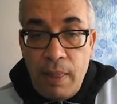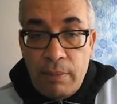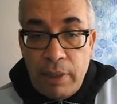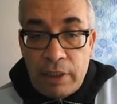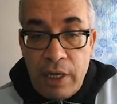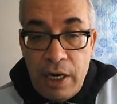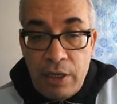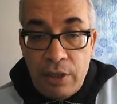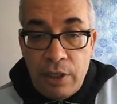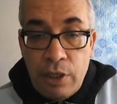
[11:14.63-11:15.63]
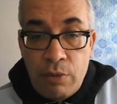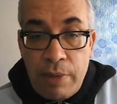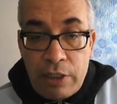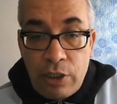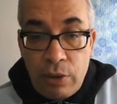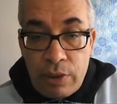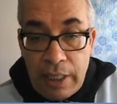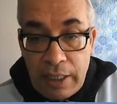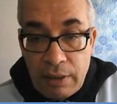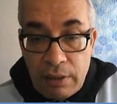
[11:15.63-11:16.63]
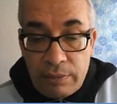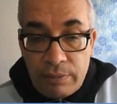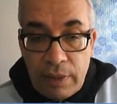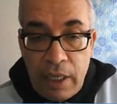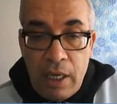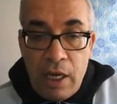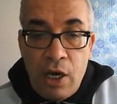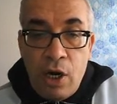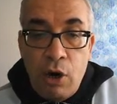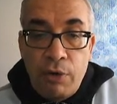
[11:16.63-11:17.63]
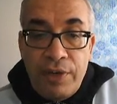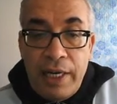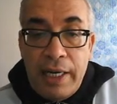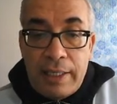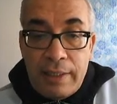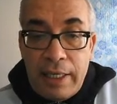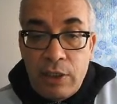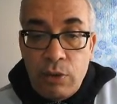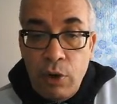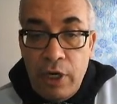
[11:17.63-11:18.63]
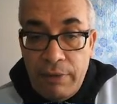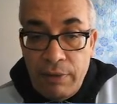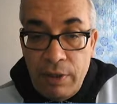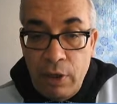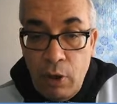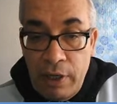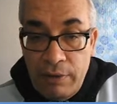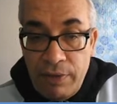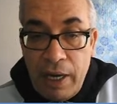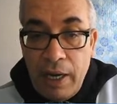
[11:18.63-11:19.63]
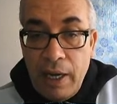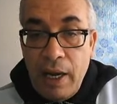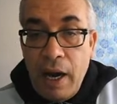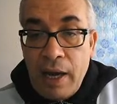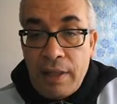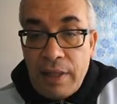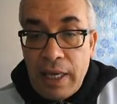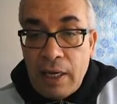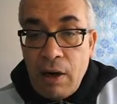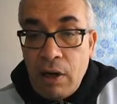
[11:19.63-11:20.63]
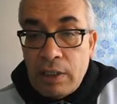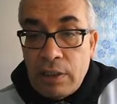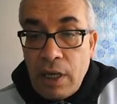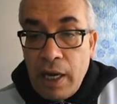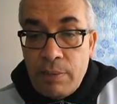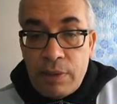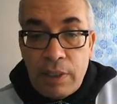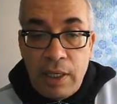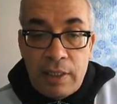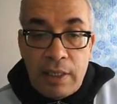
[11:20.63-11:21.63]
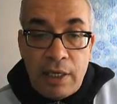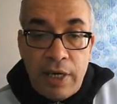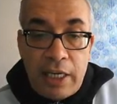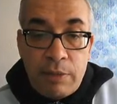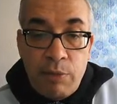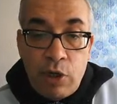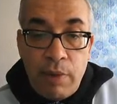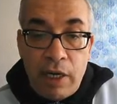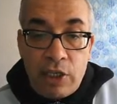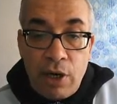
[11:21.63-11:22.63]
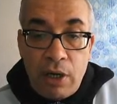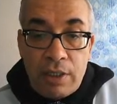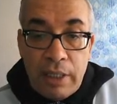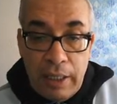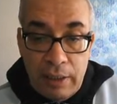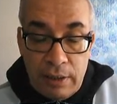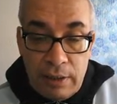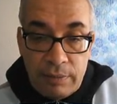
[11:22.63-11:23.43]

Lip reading: but here you must use single. Ophelia said to Olivia, I think Hard Times is a great book by Charles Dickens.